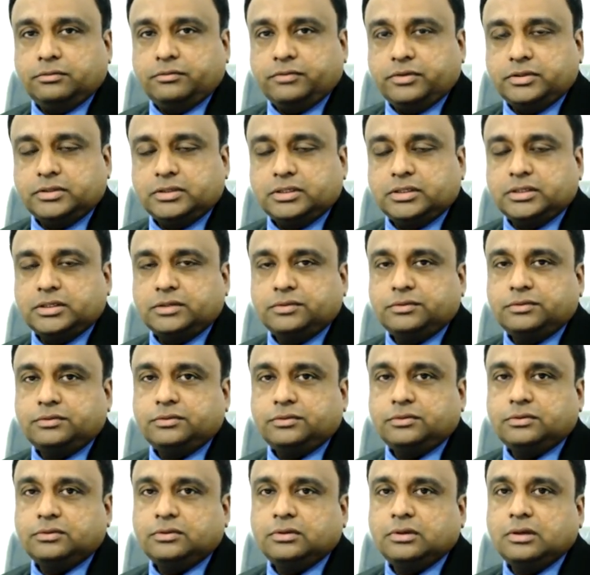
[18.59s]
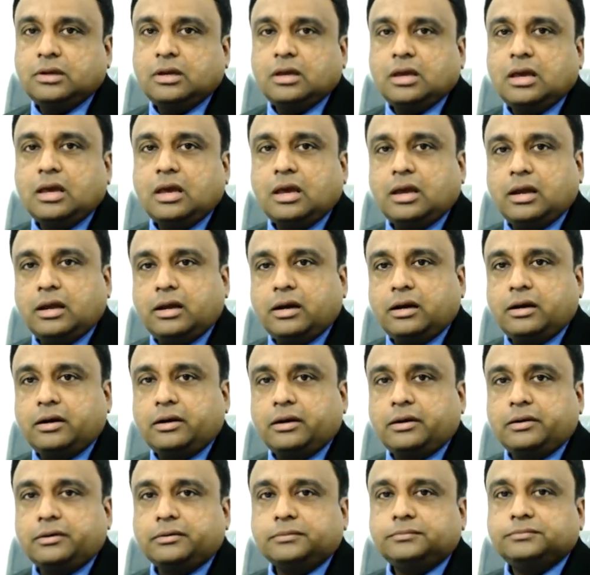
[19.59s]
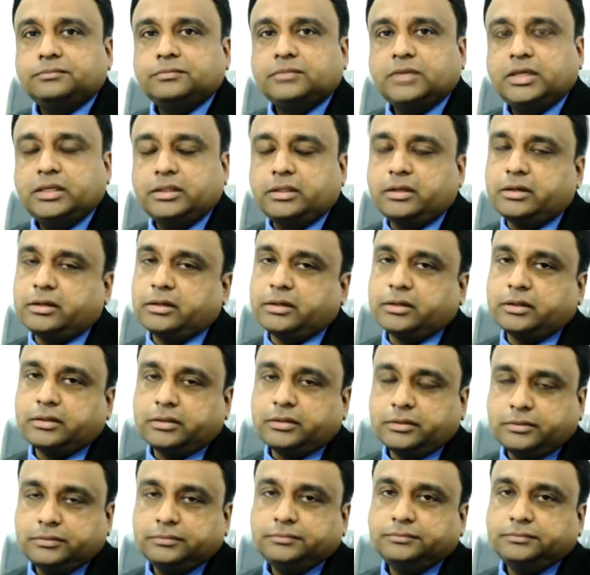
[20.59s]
Fraser Town and Indiranagar.